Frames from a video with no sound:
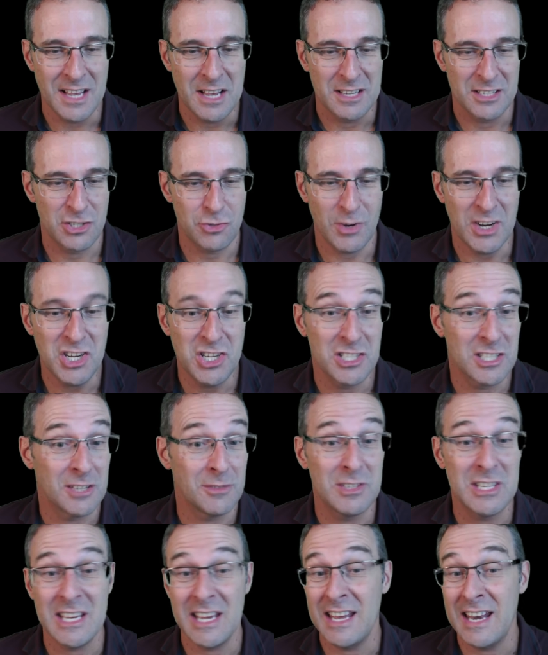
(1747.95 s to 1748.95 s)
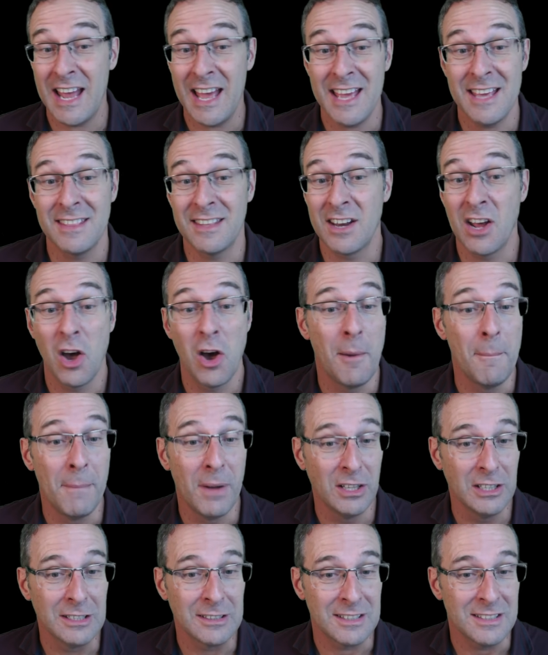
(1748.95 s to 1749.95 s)
stretches of DNA that are
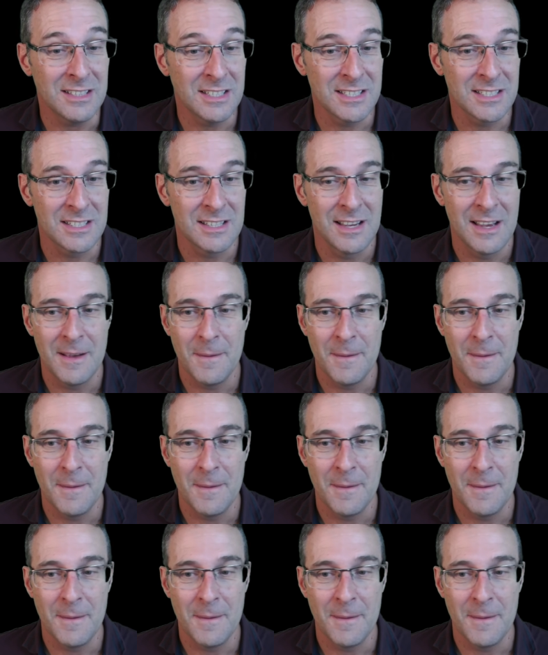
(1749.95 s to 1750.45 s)
homologous